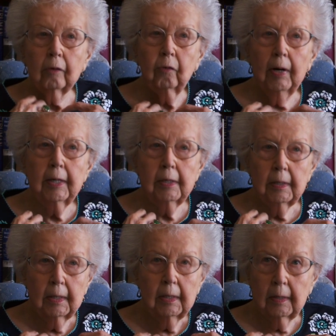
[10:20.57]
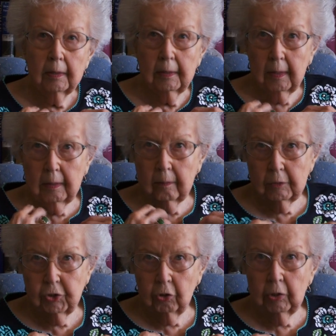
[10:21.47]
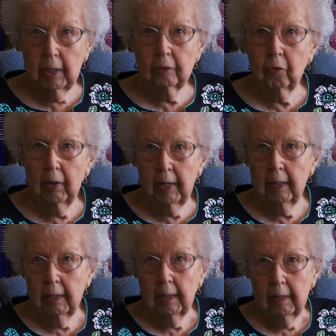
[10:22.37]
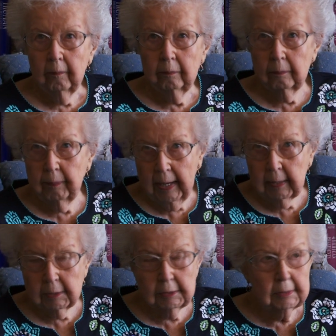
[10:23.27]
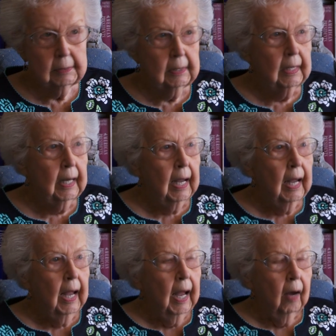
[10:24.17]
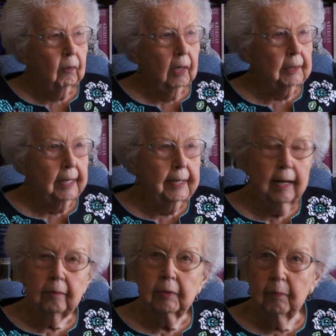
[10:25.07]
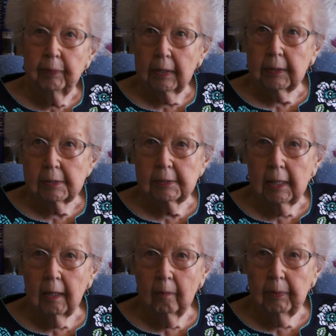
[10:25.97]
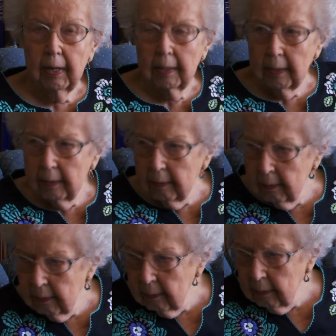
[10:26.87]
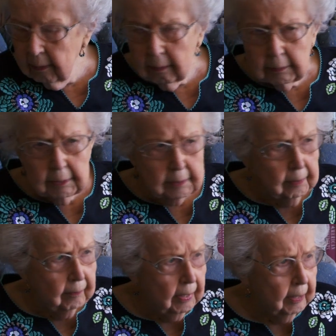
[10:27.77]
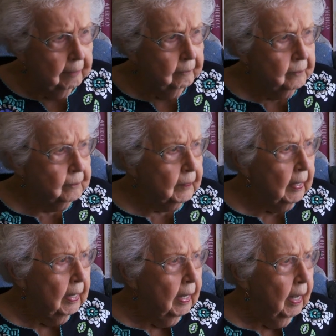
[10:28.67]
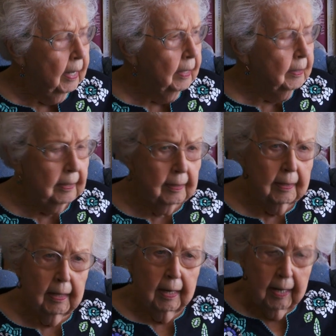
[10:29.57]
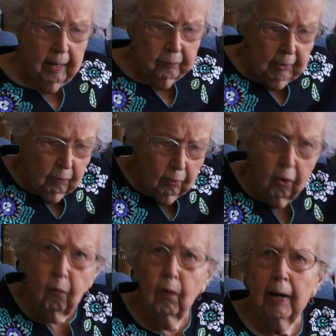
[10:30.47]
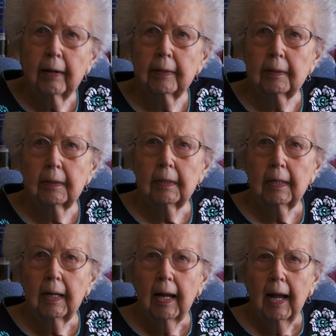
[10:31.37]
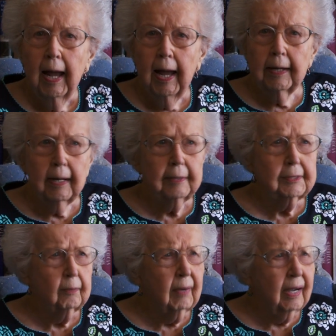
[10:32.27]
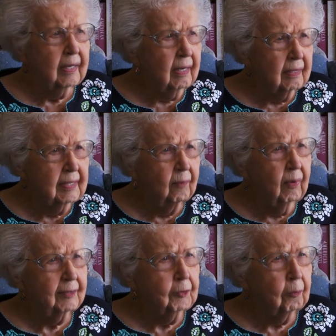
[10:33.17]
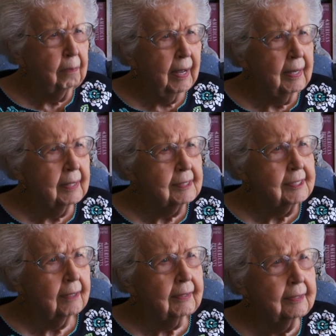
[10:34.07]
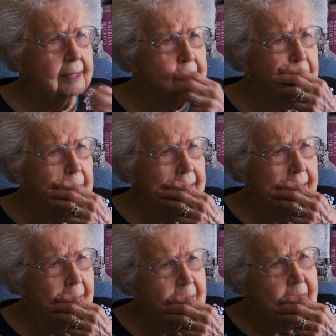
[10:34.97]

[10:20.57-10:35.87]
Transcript: a gray shirt and gray pants. Well, they came to pick us up, and I looked at the men, and they were all wet. And I thought, my God, they wet their pants. How can this be?